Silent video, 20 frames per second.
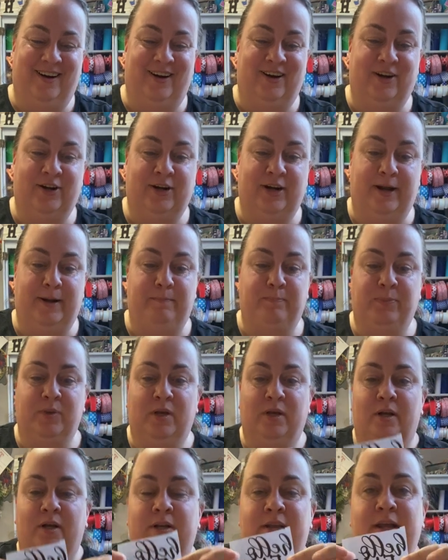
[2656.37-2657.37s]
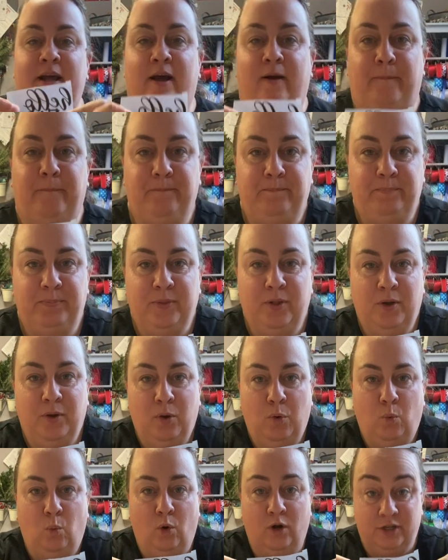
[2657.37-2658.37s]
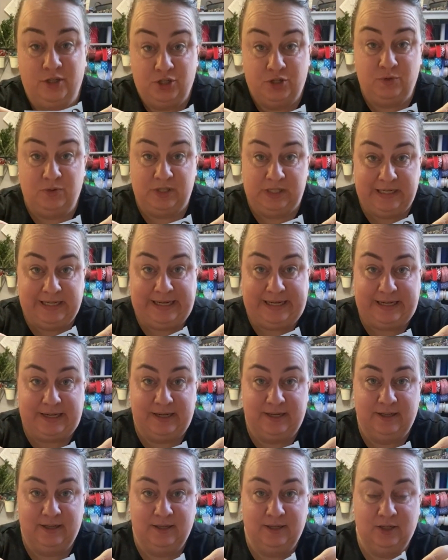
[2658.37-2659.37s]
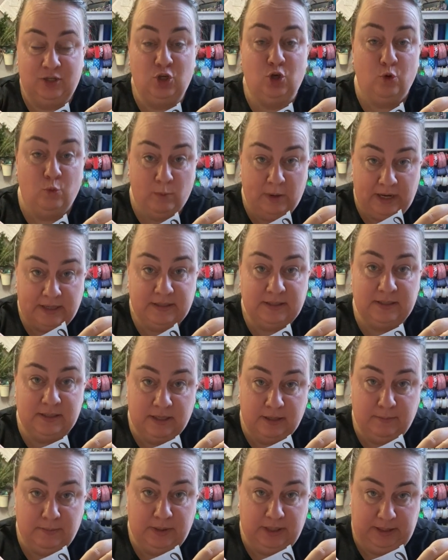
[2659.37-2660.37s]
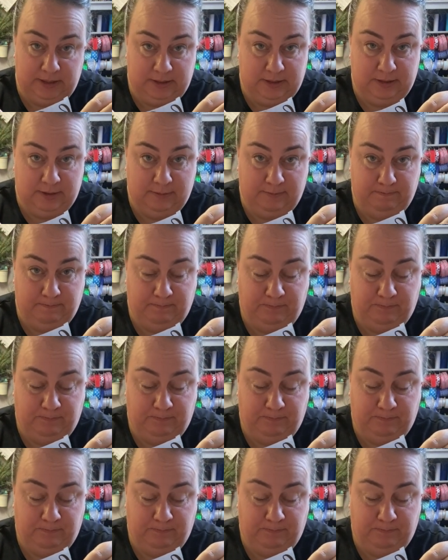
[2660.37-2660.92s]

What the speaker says: All right, now, once you stick, you must commit.